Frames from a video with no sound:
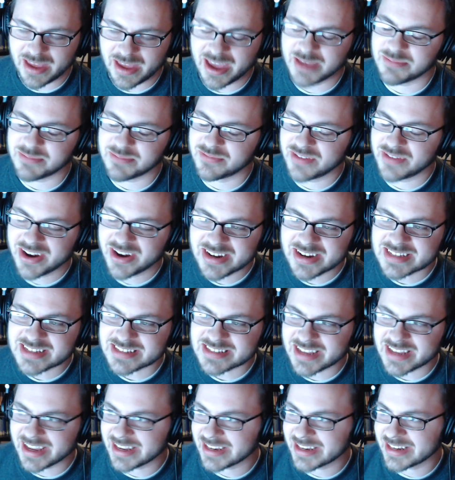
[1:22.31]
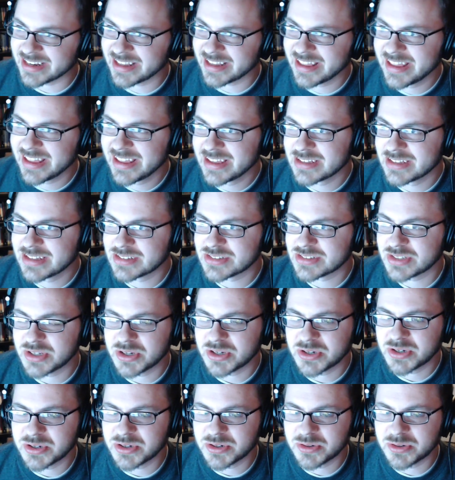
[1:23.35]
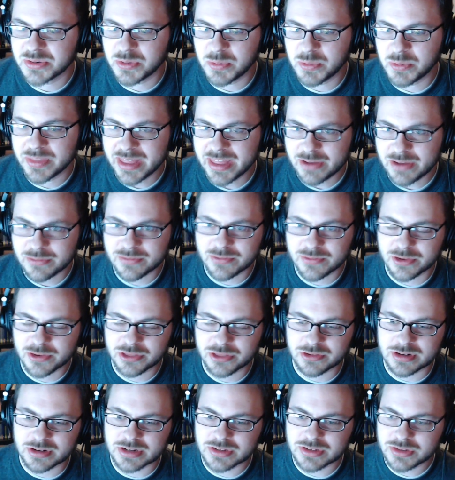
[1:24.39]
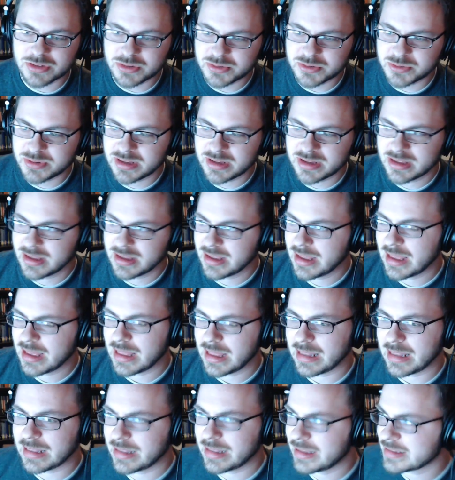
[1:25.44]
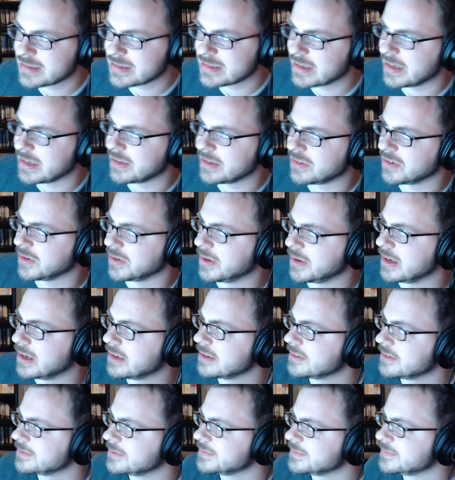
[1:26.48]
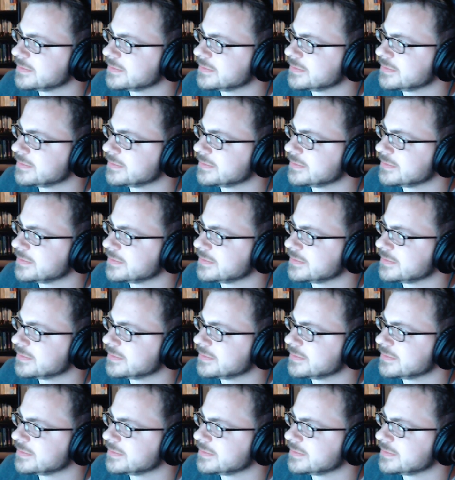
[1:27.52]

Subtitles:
I'm very excited, so without further ado, let's get to it.